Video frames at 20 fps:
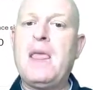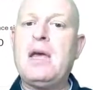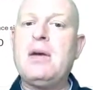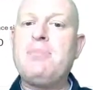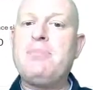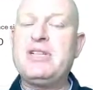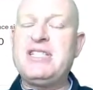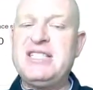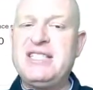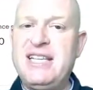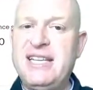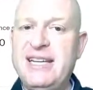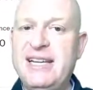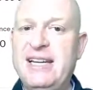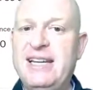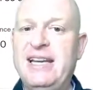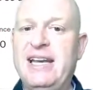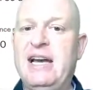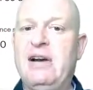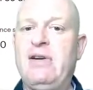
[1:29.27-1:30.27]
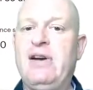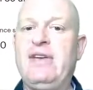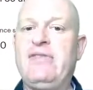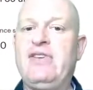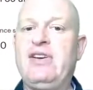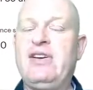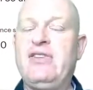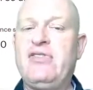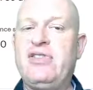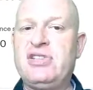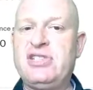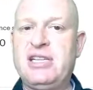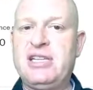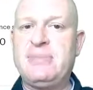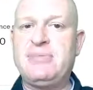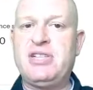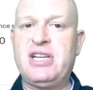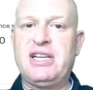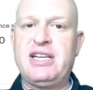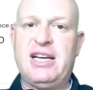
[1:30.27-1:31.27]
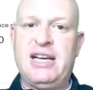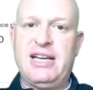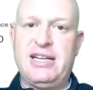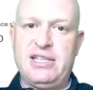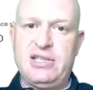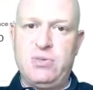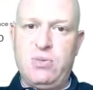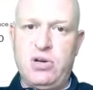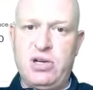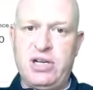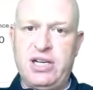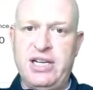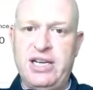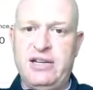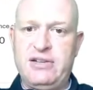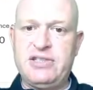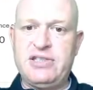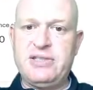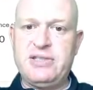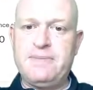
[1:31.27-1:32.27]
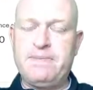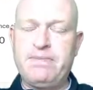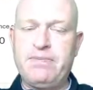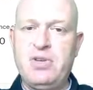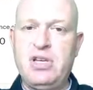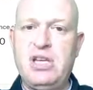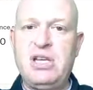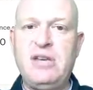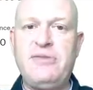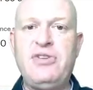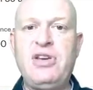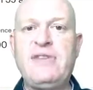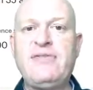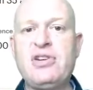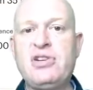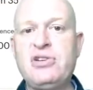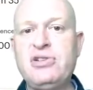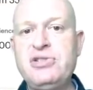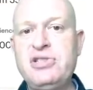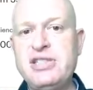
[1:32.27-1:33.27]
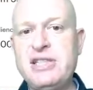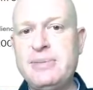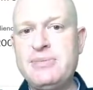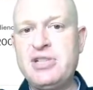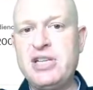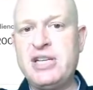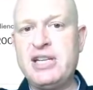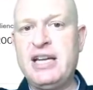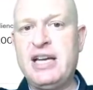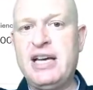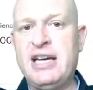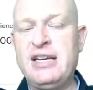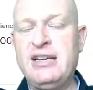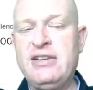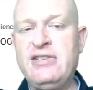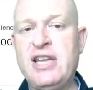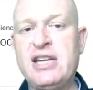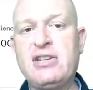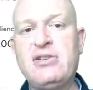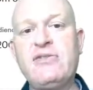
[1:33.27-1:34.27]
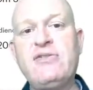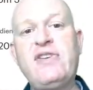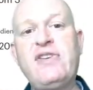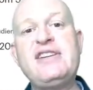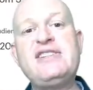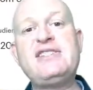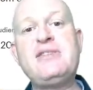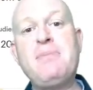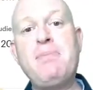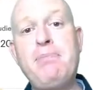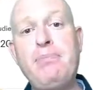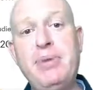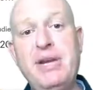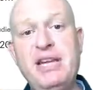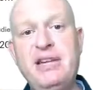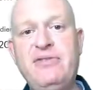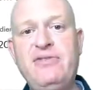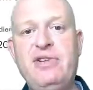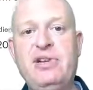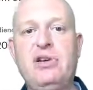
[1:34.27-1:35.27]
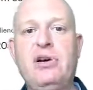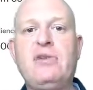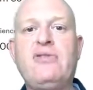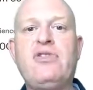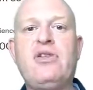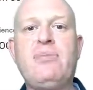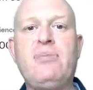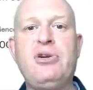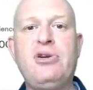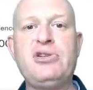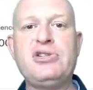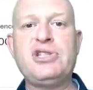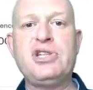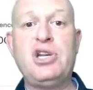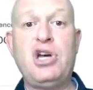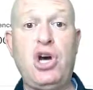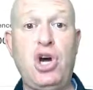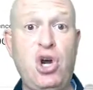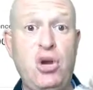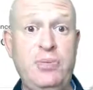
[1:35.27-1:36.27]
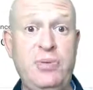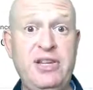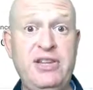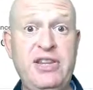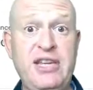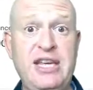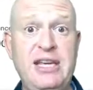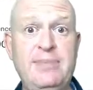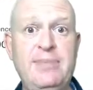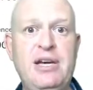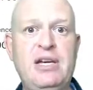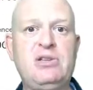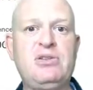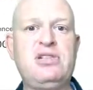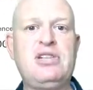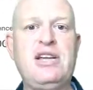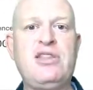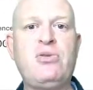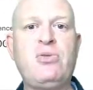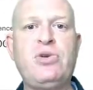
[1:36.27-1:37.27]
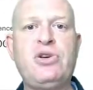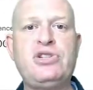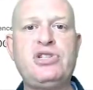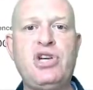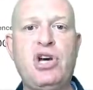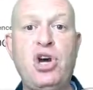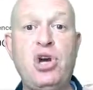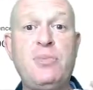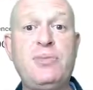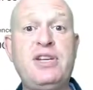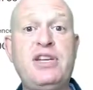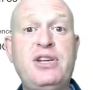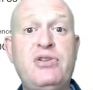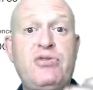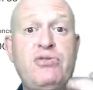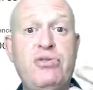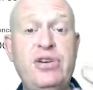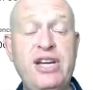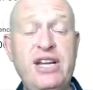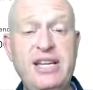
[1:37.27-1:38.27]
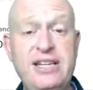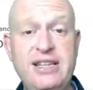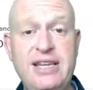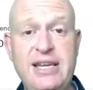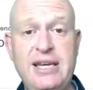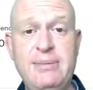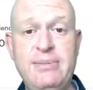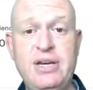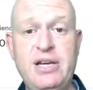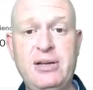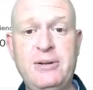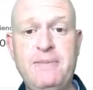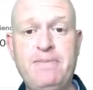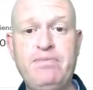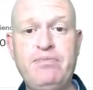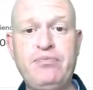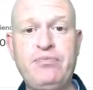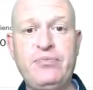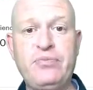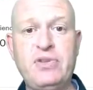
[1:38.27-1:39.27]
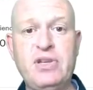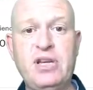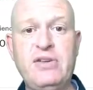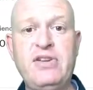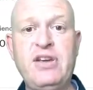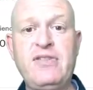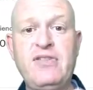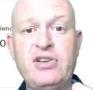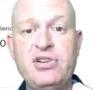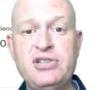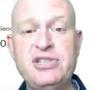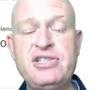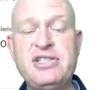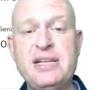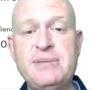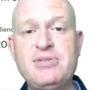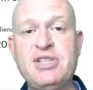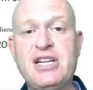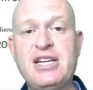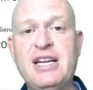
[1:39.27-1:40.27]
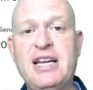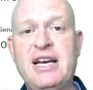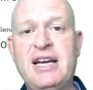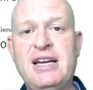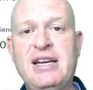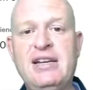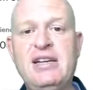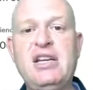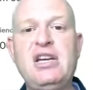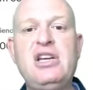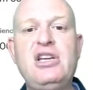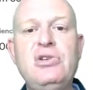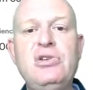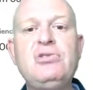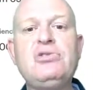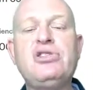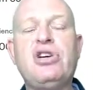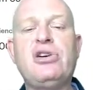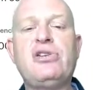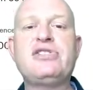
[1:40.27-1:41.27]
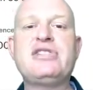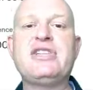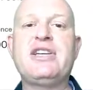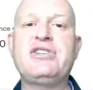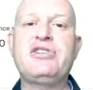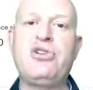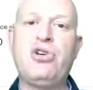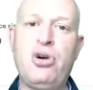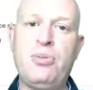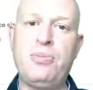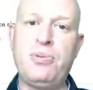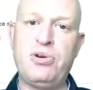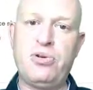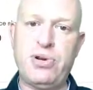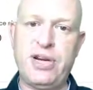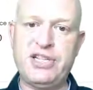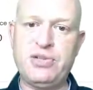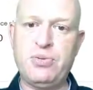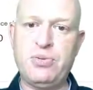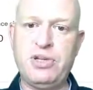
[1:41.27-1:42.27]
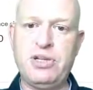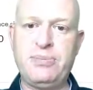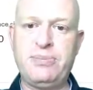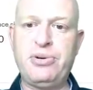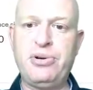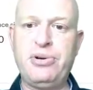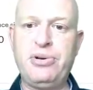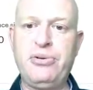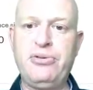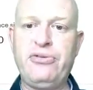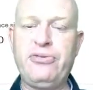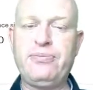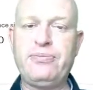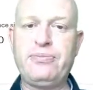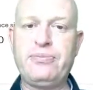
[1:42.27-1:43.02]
Particularly, however, the subject line is what counts. If you have a good subject line that conveys the benefit of the person opening the email, in other words, opening and reading the email, if you have a good subject line, you'll notice that your open rates will improve.